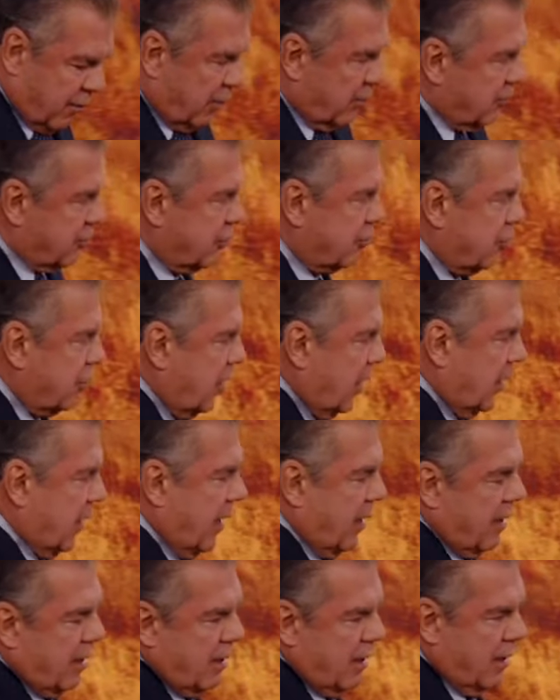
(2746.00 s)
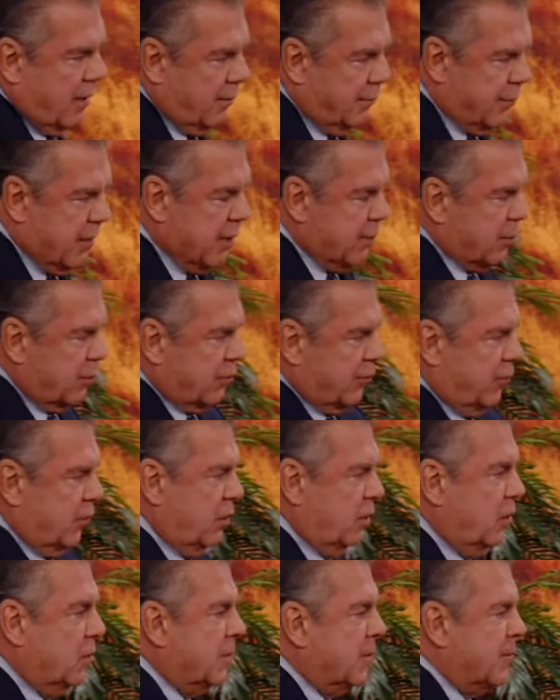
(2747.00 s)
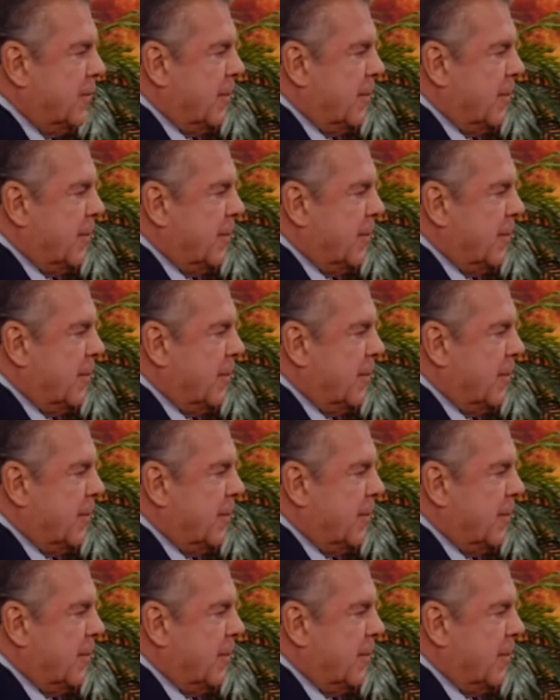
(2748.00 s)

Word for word: those uh, people's view.